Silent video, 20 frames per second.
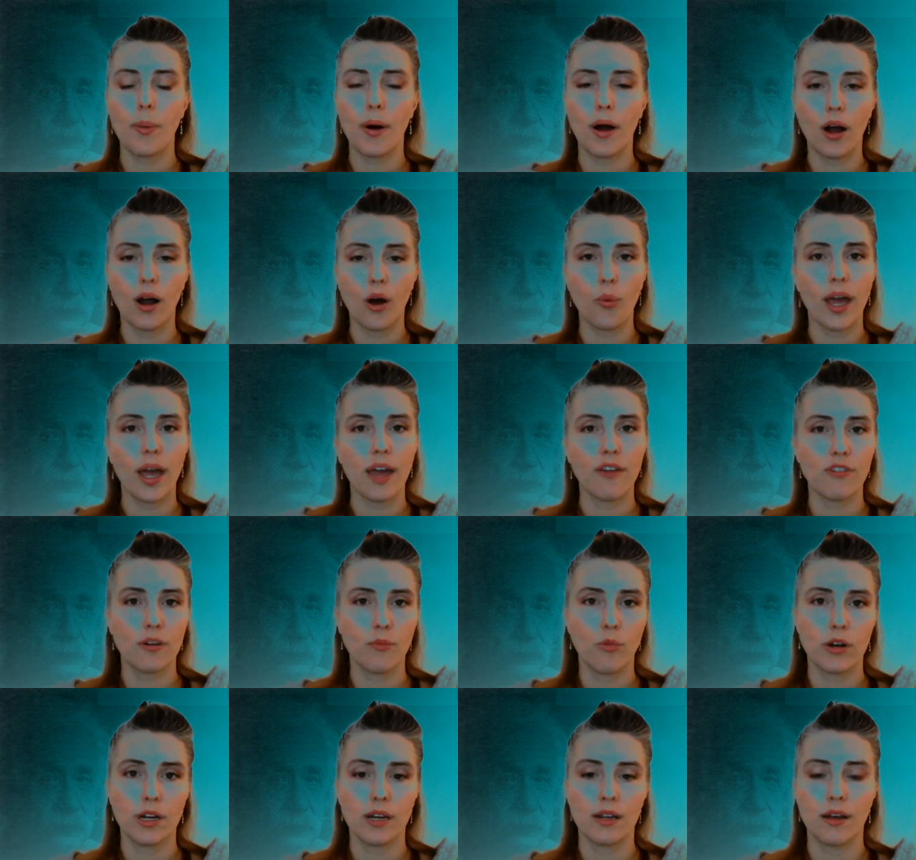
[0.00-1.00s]
away from
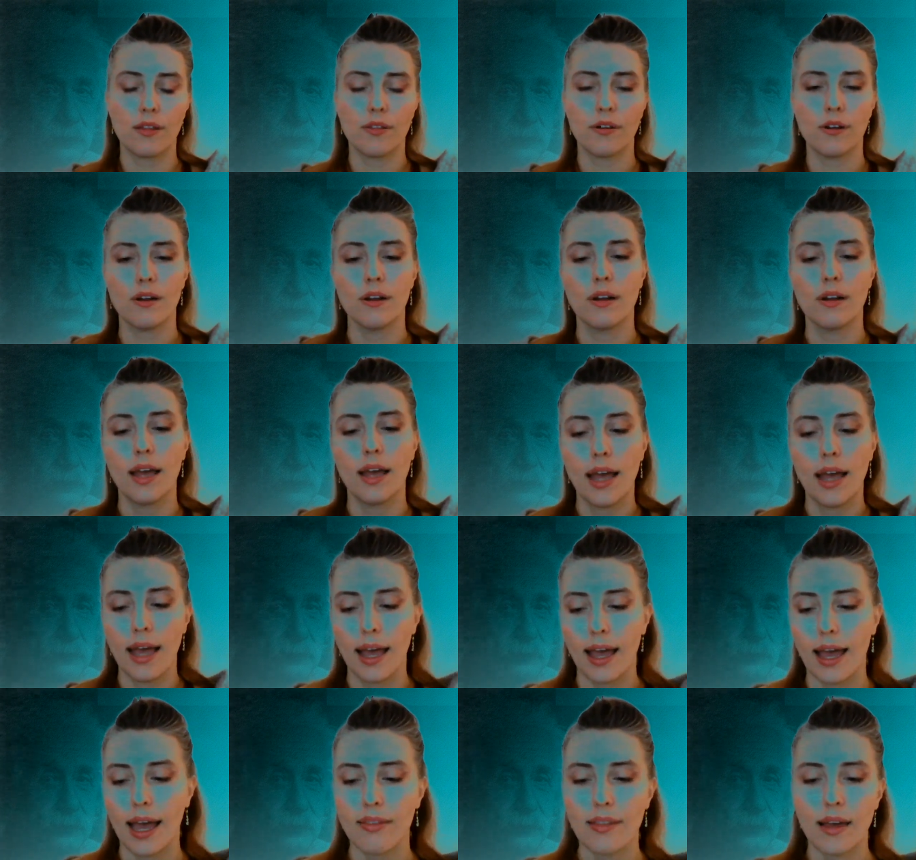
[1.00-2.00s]
one another,
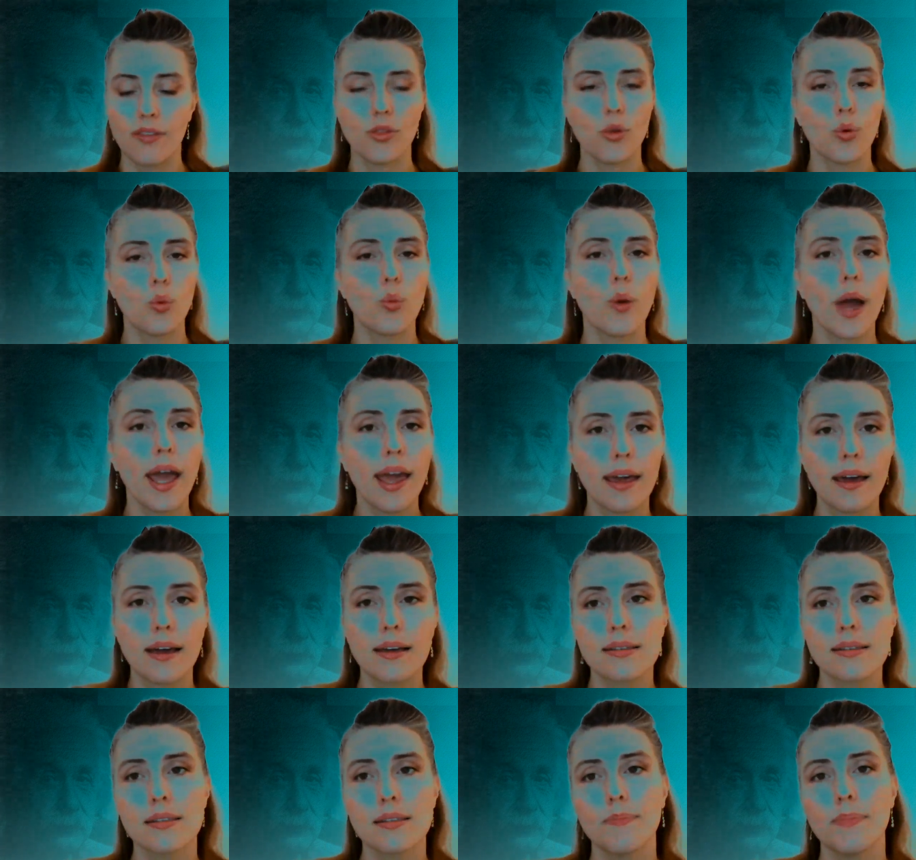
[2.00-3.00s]
and that the
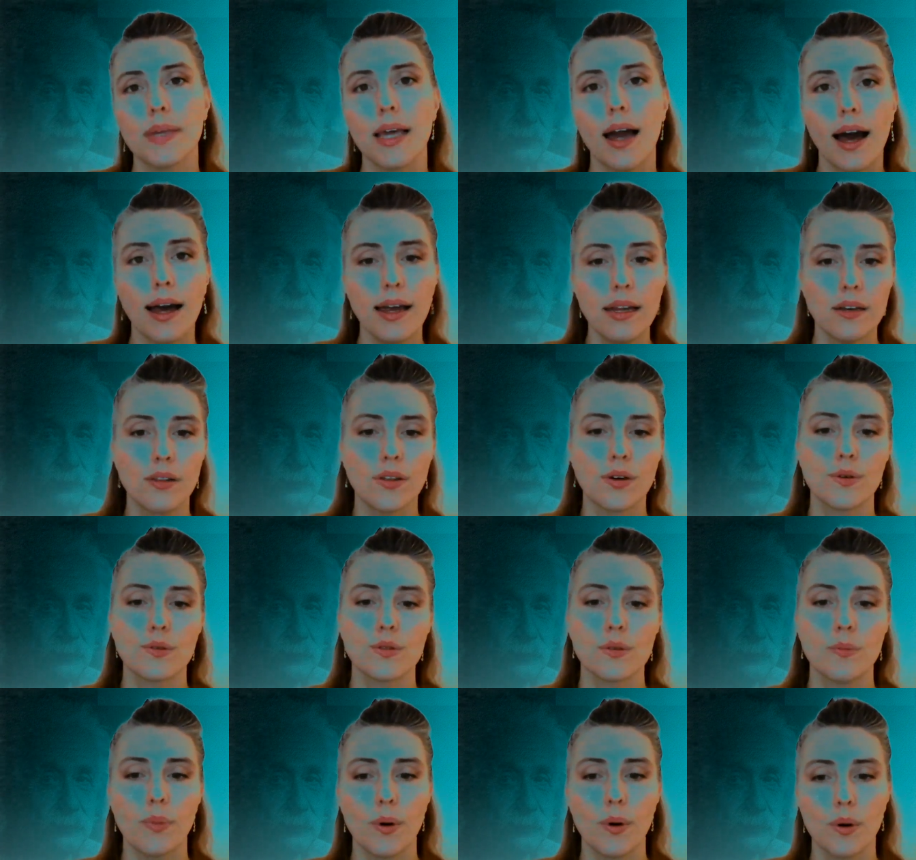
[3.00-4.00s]
wakes behind
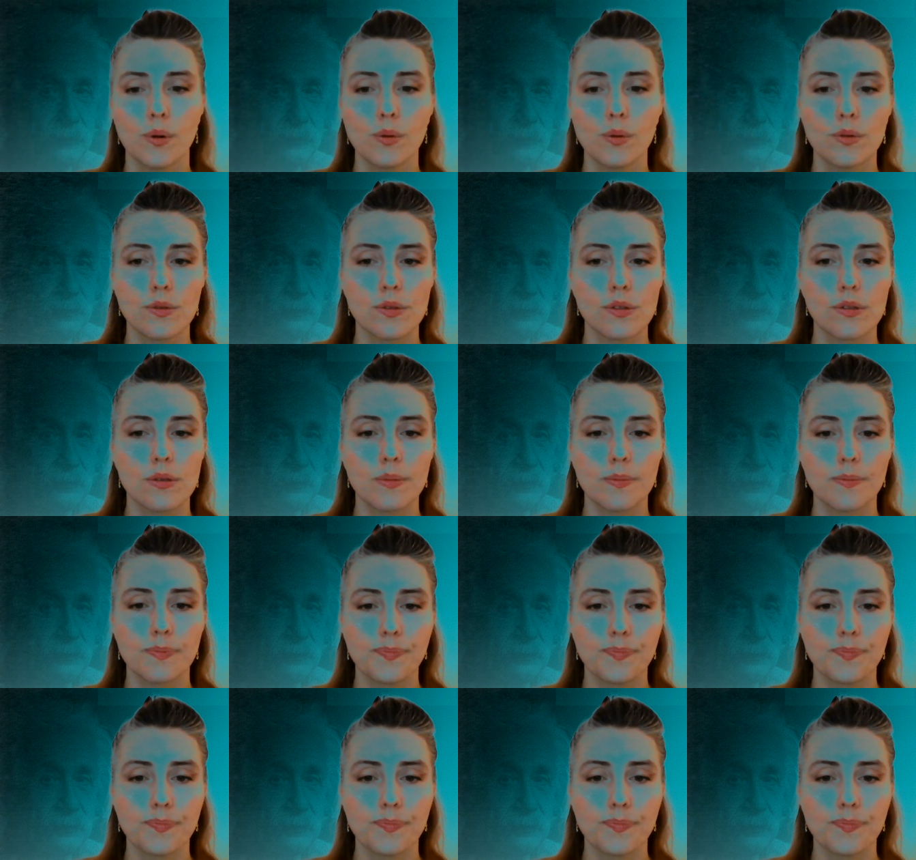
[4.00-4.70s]
those boats